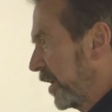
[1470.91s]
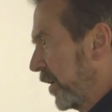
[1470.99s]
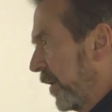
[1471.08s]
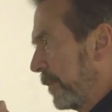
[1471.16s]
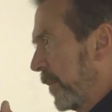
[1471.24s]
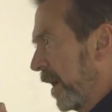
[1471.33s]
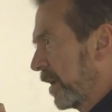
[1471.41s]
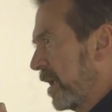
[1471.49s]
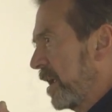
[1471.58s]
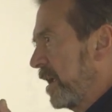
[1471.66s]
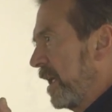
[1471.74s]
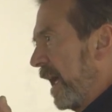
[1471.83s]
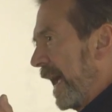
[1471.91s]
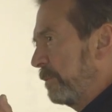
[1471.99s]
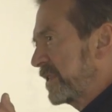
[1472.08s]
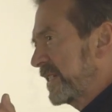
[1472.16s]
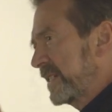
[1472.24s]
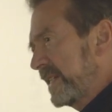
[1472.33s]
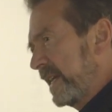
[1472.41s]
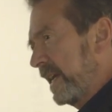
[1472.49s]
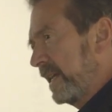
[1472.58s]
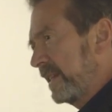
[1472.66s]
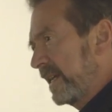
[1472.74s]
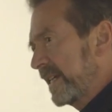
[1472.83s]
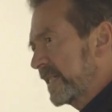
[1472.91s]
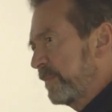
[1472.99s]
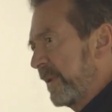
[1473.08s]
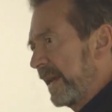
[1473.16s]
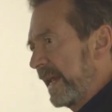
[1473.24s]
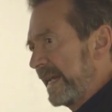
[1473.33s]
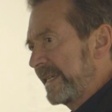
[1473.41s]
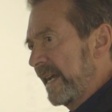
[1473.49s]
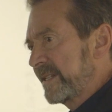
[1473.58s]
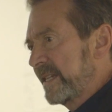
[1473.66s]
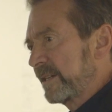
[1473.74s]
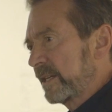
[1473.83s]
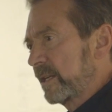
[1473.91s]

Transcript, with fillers: You know, I'm not, I'm seeing this, but it doesn't